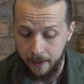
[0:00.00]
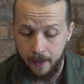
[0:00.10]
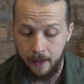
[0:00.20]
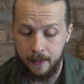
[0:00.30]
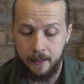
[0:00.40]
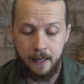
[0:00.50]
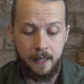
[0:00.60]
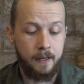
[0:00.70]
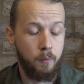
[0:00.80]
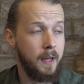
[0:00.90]

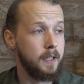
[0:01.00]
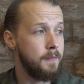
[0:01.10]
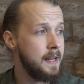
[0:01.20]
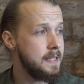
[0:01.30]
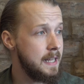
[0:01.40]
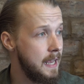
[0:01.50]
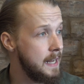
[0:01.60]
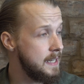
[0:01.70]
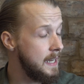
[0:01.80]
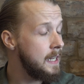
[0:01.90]
in the world events,
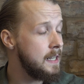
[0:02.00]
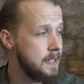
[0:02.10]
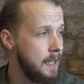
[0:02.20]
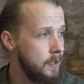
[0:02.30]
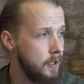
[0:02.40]
it's here, isn't it?